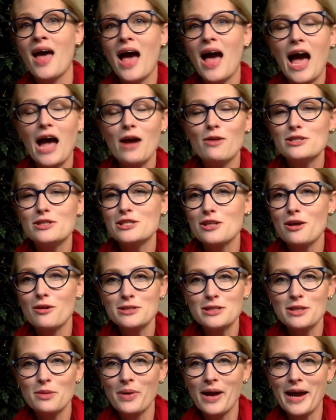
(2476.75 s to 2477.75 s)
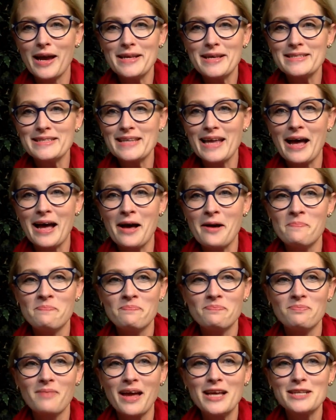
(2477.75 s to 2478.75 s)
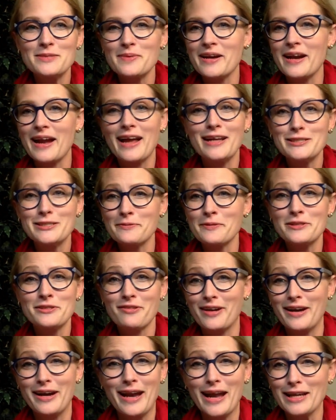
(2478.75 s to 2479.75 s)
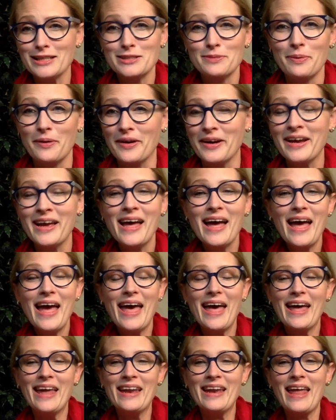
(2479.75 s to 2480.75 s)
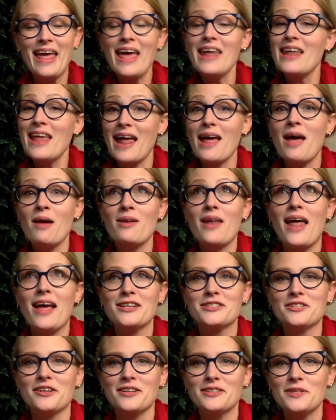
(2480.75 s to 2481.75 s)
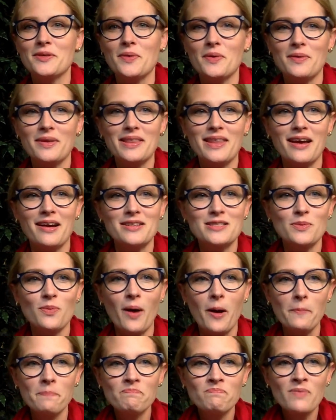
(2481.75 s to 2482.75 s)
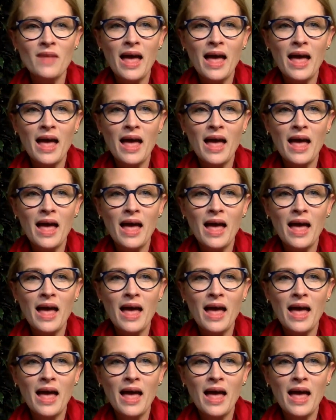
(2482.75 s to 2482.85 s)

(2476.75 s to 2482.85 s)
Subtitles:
I was so surprised. My husband and I had so much fun at Explore and Xcaret too. We went there as well.